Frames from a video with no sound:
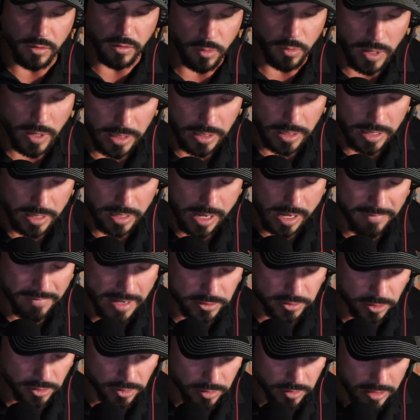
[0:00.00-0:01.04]
way you kind of
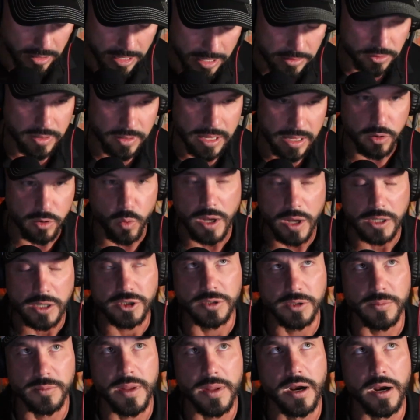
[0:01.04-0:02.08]
answer that
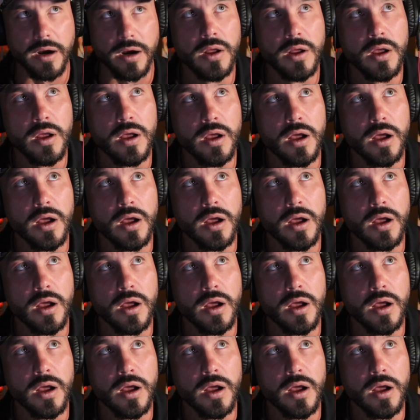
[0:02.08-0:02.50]
question there.